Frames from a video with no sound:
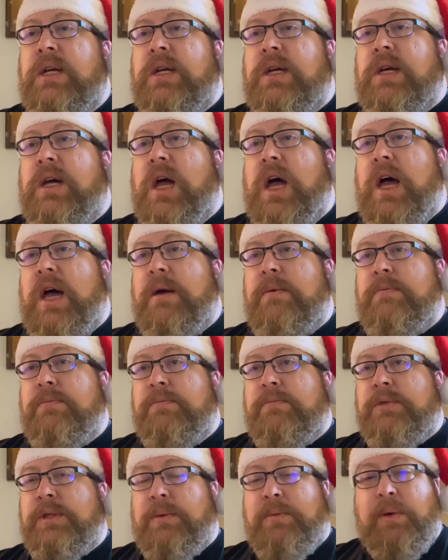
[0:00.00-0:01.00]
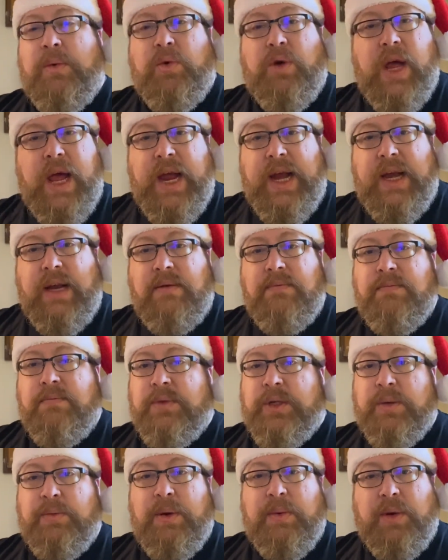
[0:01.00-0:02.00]
Some people hate it,
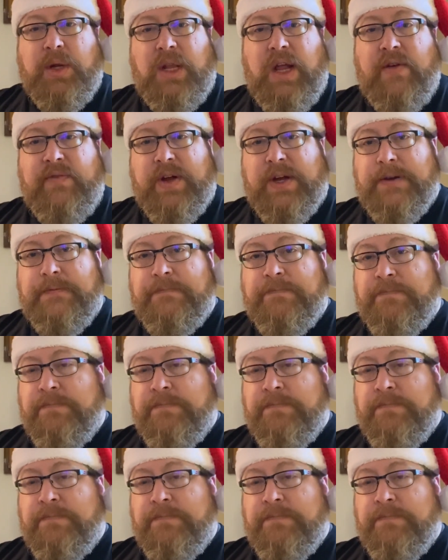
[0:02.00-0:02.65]
some people love it.